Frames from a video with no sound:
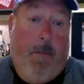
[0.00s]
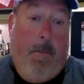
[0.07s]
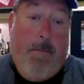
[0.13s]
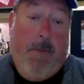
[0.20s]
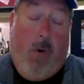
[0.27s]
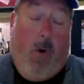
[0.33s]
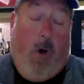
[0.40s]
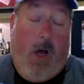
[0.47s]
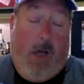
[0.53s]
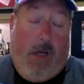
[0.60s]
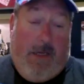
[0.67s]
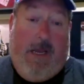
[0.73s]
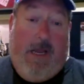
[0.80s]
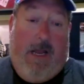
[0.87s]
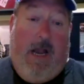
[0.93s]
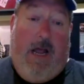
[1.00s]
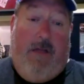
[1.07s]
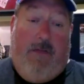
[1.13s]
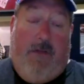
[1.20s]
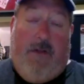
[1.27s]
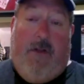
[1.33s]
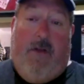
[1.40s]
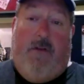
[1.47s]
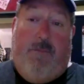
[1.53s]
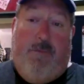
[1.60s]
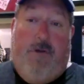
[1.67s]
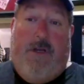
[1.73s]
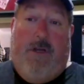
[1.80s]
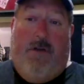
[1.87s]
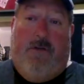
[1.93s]
Milwaukee, and I thought that was
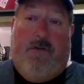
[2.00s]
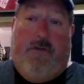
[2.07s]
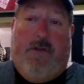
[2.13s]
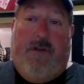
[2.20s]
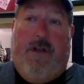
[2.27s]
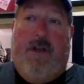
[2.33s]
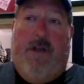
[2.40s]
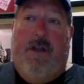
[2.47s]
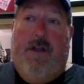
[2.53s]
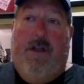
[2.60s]
pretty interesting